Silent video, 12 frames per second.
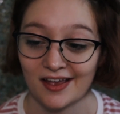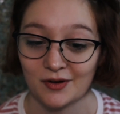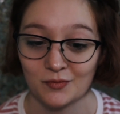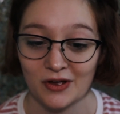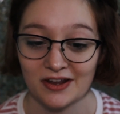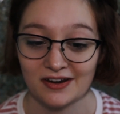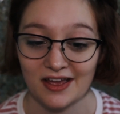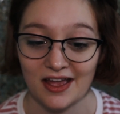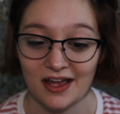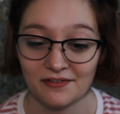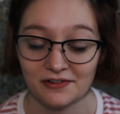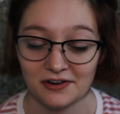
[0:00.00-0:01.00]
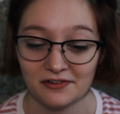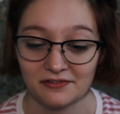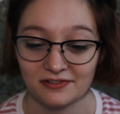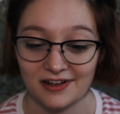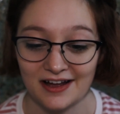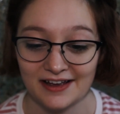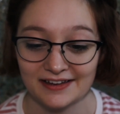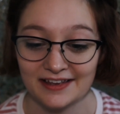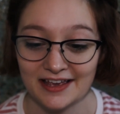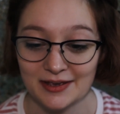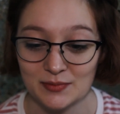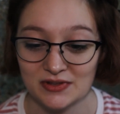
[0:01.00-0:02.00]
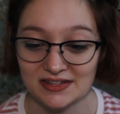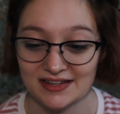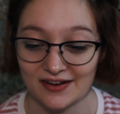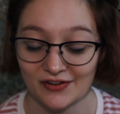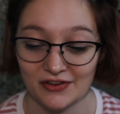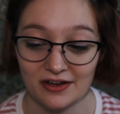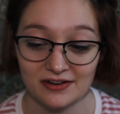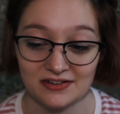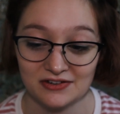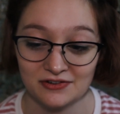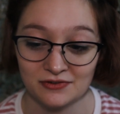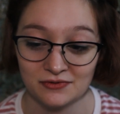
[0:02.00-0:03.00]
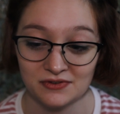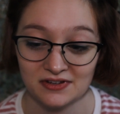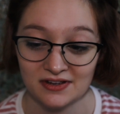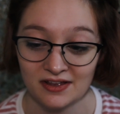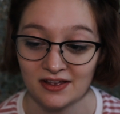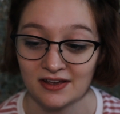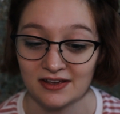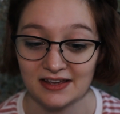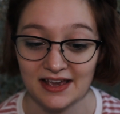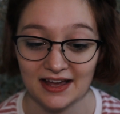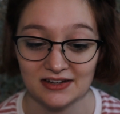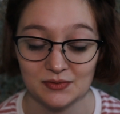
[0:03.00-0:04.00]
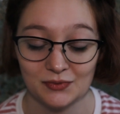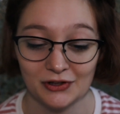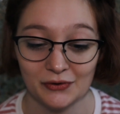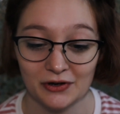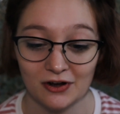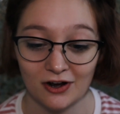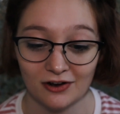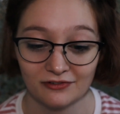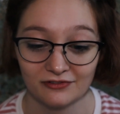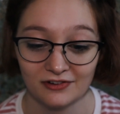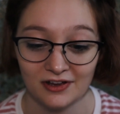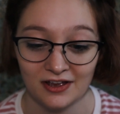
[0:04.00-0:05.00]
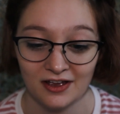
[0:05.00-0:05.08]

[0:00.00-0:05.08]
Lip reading: And whenever a fly came and settled on his nose, he had to blow it off.